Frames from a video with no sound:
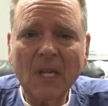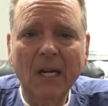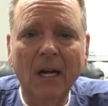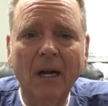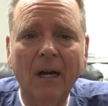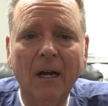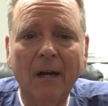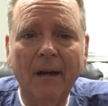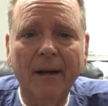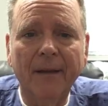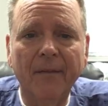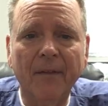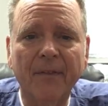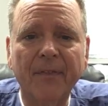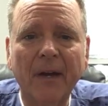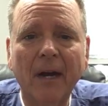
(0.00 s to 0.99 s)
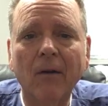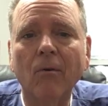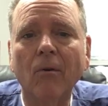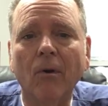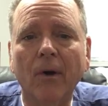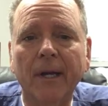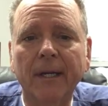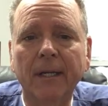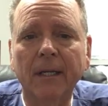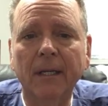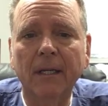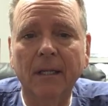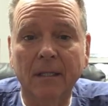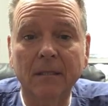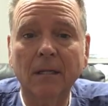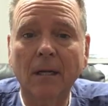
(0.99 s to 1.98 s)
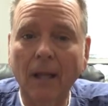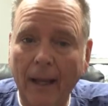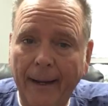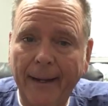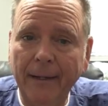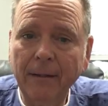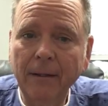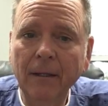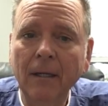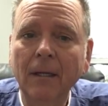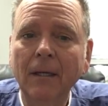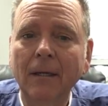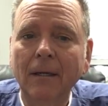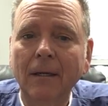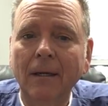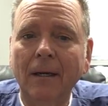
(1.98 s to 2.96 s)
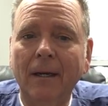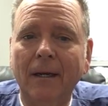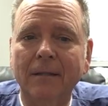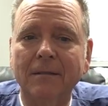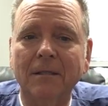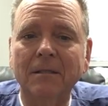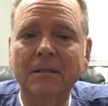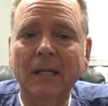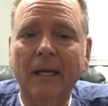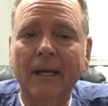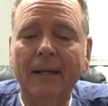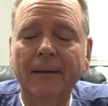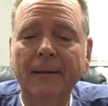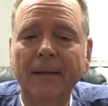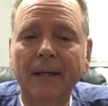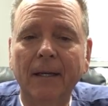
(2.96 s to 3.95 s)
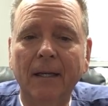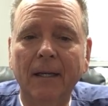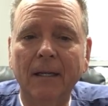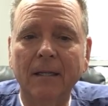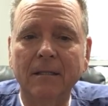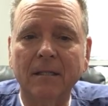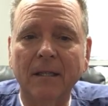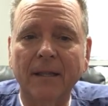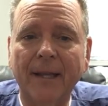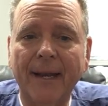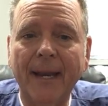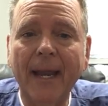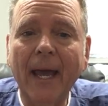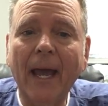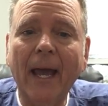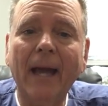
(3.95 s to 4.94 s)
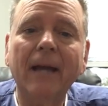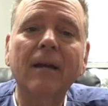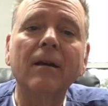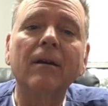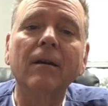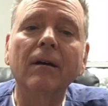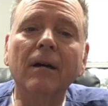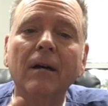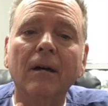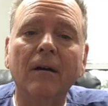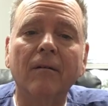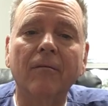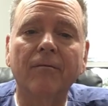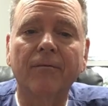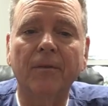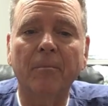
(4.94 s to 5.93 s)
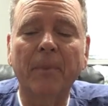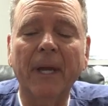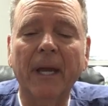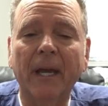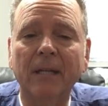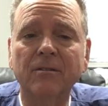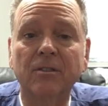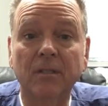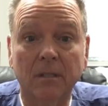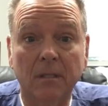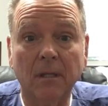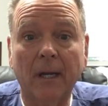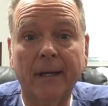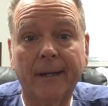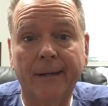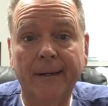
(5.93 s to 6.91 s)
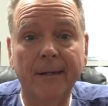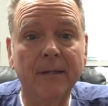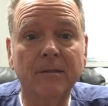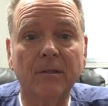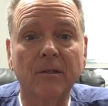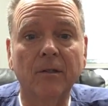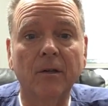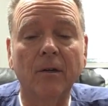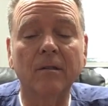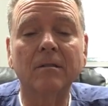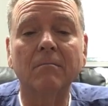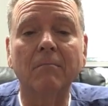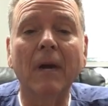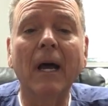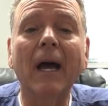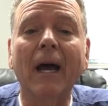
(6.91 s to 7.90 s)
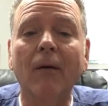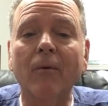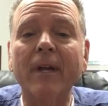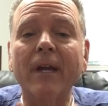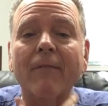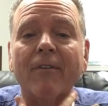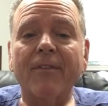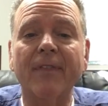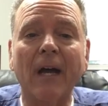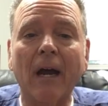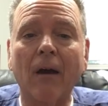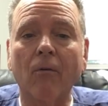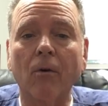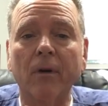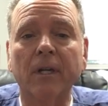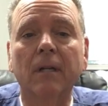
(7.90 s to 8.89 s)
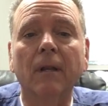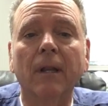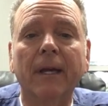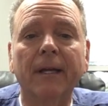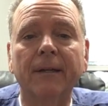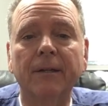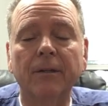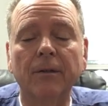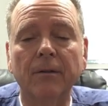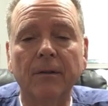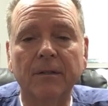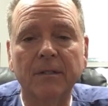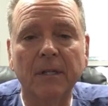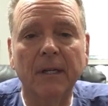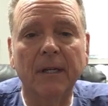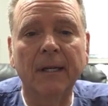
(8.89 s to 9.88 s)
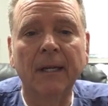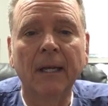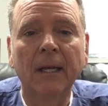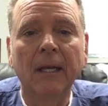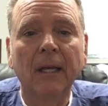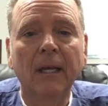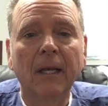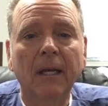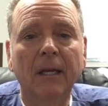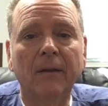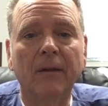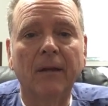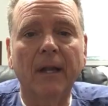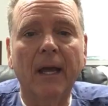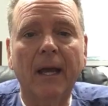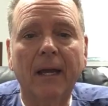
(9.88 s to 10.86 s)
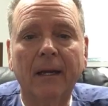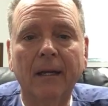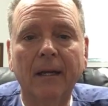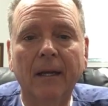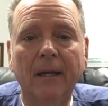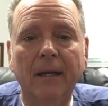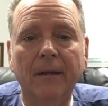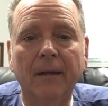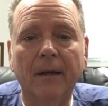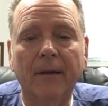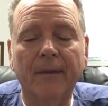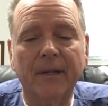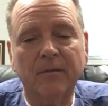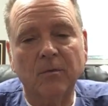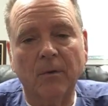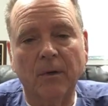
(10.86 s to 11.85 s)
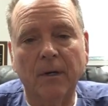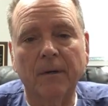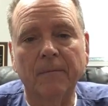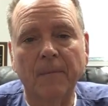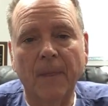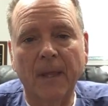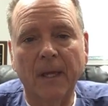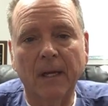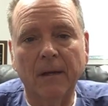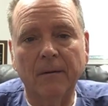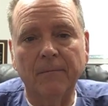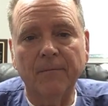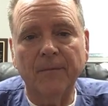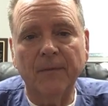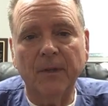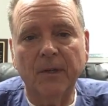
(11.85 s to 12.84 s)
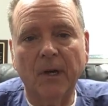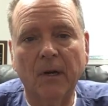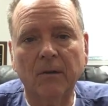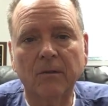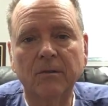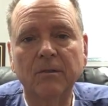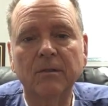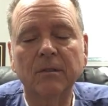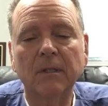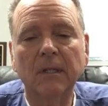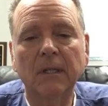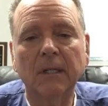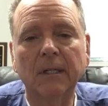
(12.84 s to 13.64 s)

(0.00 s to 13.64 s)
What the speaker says: And the thyroid is a gland. As I said, it is in the neck of the pet, just like it is in yours and mine. We have a thyroid gland too that's in the neck, and that's where the dog's